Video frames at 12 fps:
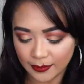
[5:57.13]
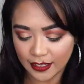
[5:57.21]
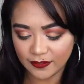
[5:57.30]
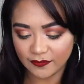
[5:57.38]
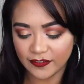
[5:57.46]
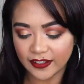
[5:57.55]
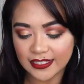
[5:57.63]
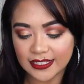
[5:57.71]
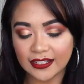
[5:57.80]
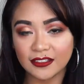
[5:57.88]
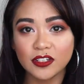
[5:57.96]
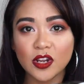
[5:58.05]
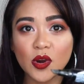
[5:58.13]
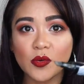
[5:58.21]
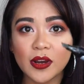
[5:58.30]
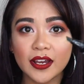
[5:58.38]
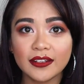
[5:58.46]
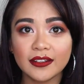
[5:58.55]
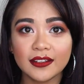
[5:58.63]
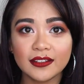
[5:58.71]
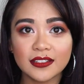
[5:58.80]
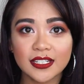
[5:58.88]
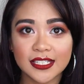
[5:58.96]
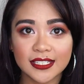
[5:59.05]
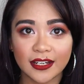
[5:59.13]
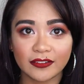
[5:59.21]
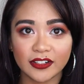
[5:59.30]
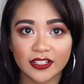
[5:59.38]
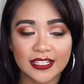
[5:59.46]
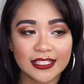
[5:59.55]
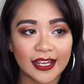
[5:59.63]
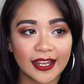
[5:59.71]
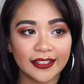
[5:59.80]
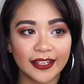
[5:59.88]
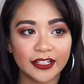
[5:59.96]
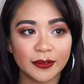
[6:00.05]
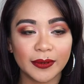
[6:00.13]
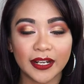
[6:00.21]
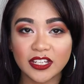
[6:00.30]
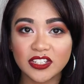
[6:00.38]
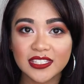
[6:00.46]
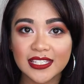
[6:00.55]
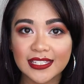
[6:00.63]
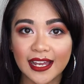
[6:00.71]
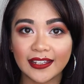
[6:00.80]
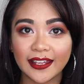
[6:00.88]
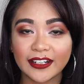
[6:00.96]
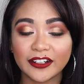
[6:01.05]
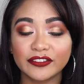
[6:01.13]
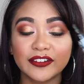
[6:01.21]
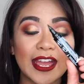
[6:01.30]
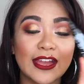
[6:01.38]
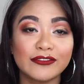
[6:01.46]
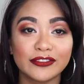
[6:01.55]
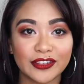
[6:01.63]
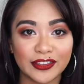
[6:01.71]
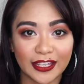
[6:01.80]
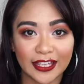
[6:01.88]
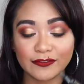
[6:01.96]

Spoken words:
It feels like no one discovered this eyeliner, but I use this eyeliner for everything.